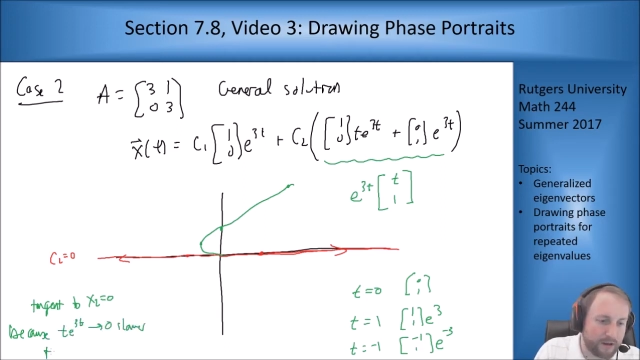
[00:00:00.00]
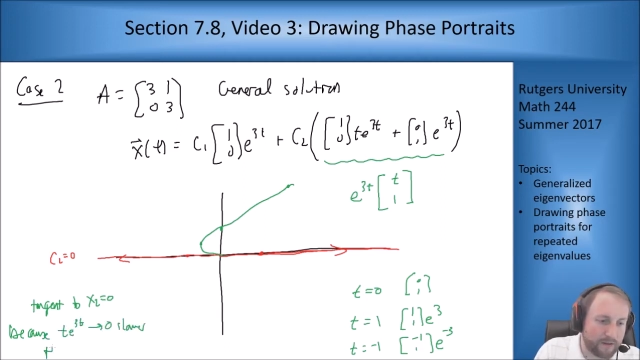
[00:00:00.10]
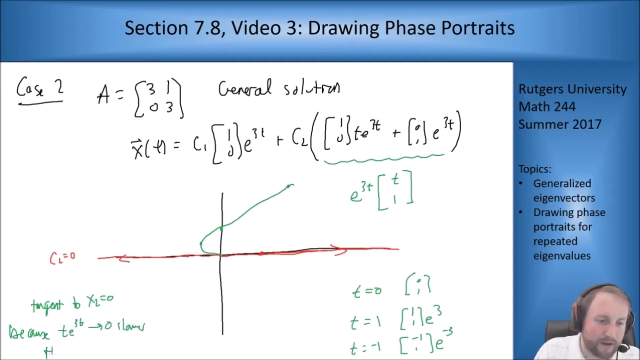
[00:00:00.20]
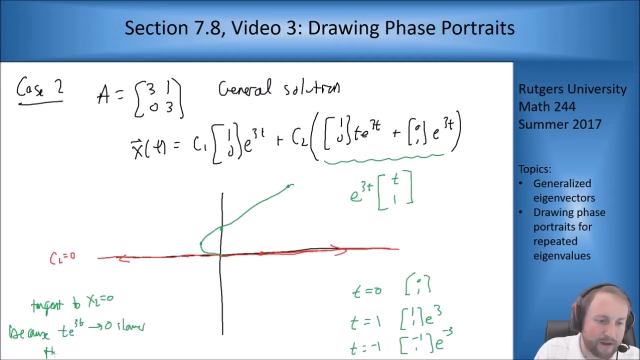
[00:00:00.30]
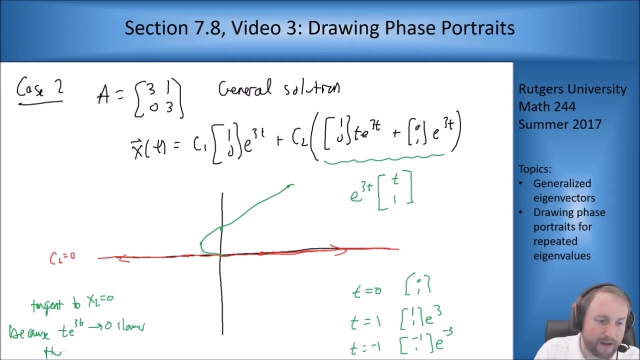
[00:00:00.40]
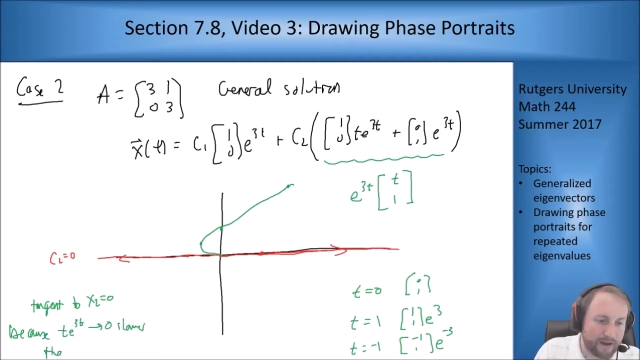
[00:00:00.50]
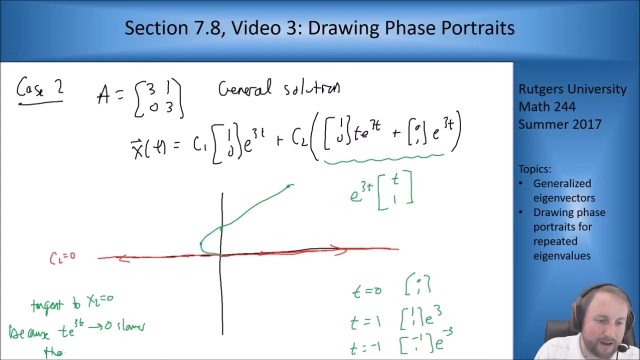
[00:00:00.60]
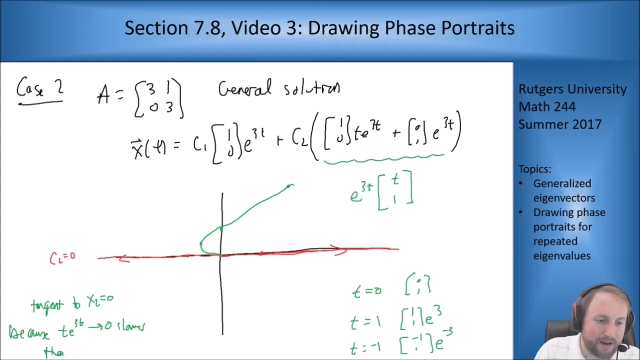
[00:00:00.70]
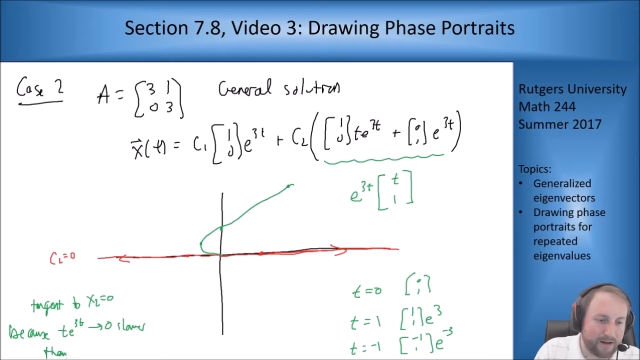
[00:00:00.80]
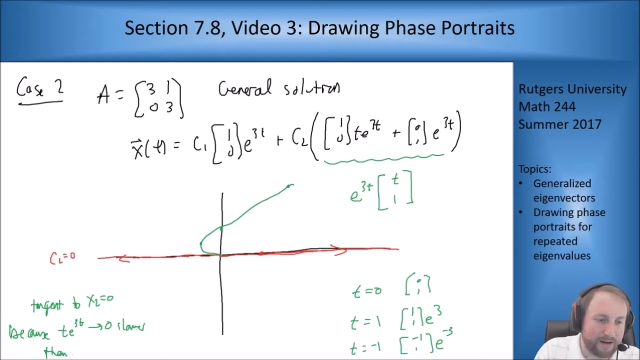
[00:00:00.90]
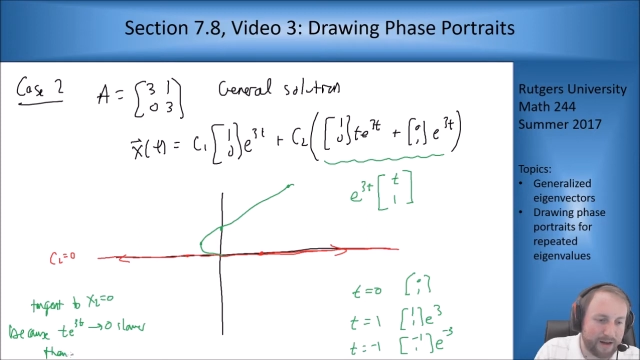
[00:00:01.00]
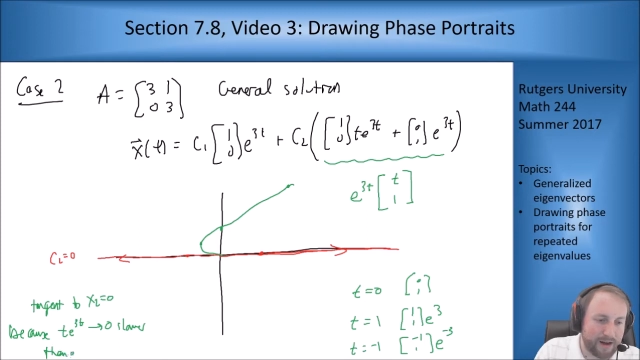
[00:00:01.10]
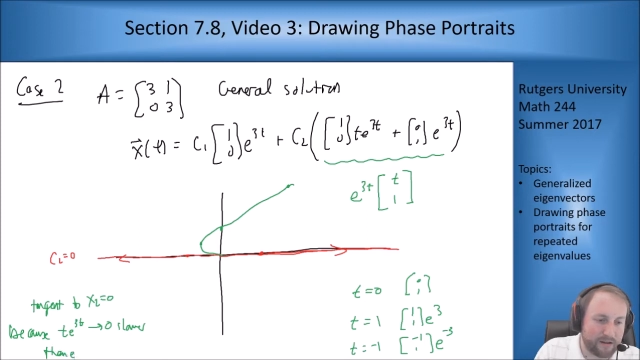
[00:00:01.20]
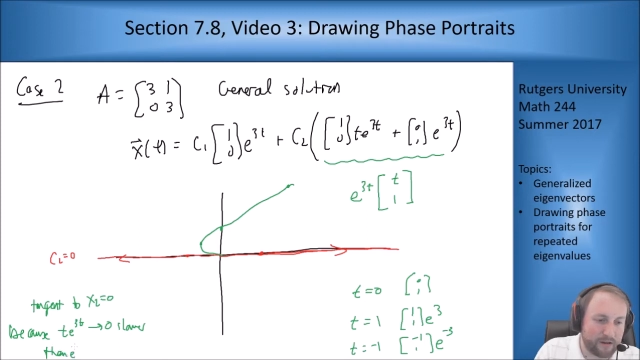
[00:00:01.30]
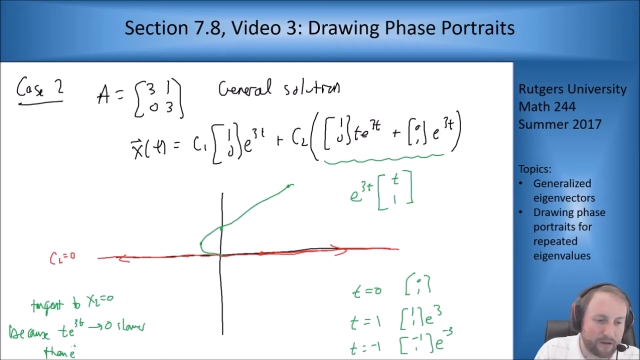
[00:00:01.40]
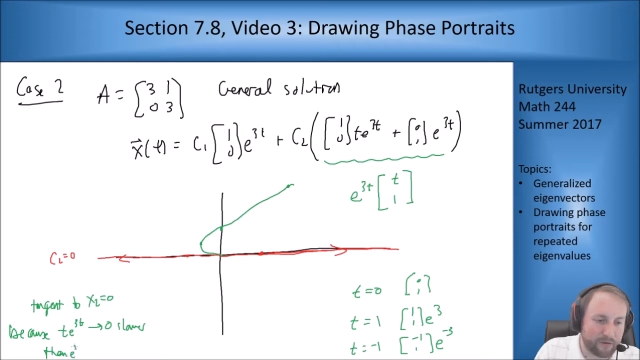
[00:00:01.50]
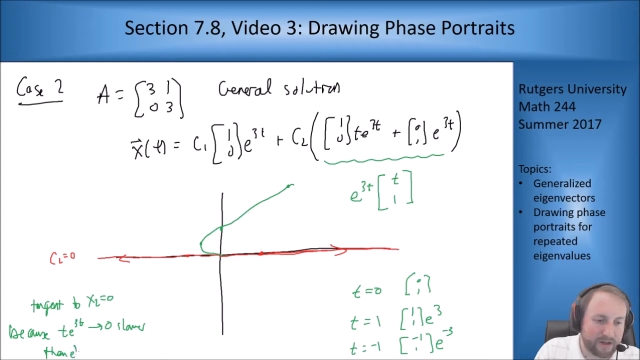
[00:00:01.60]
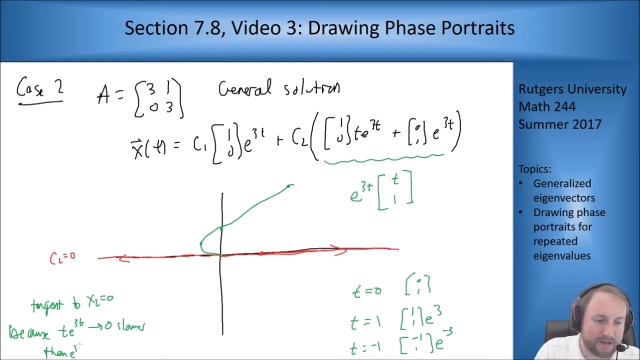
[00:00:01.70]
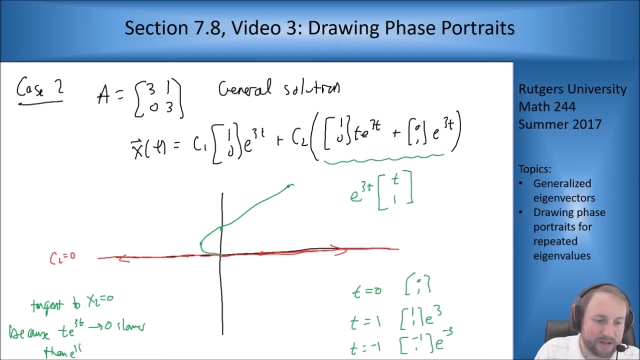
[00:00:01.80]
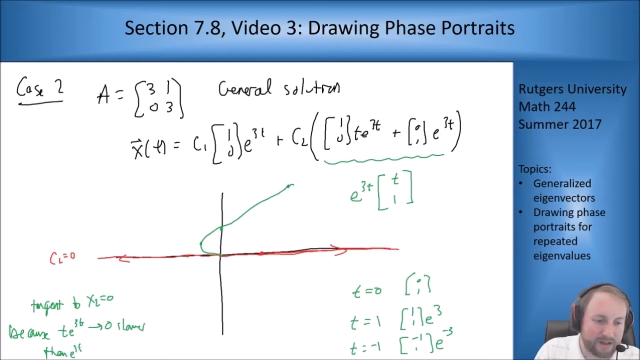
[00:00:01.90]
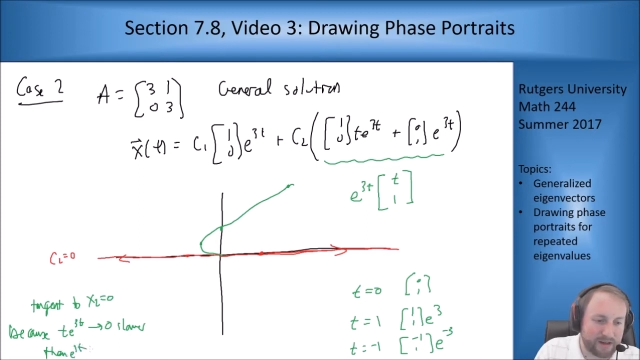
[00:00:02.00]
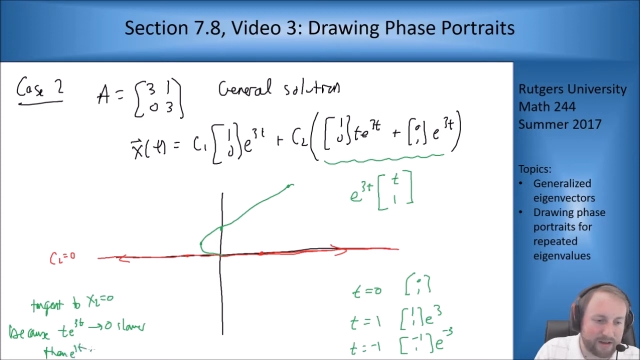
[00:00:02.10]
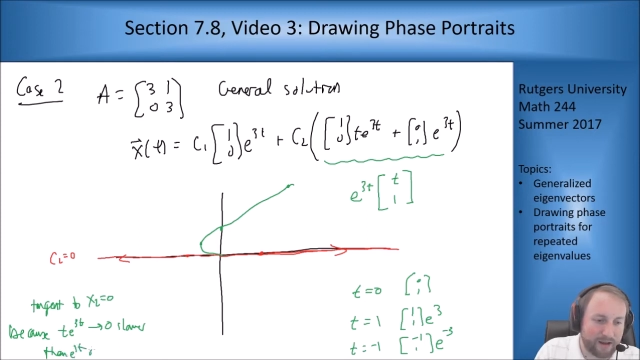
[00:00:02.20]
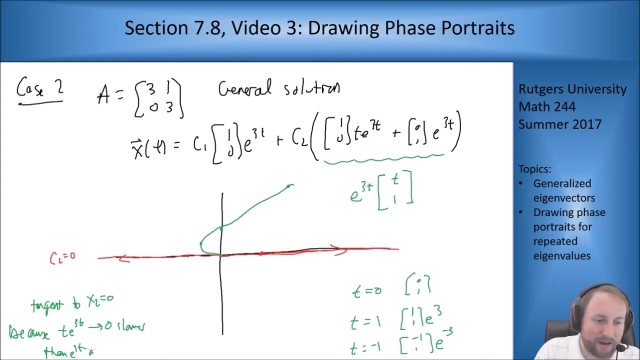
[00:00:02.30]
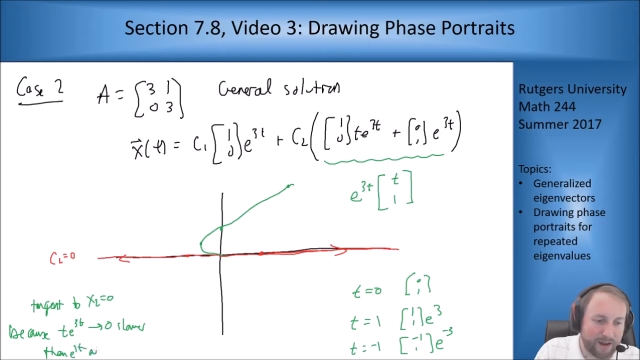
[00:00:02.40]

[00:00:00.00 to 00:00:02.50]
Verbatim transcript: than e to the 3t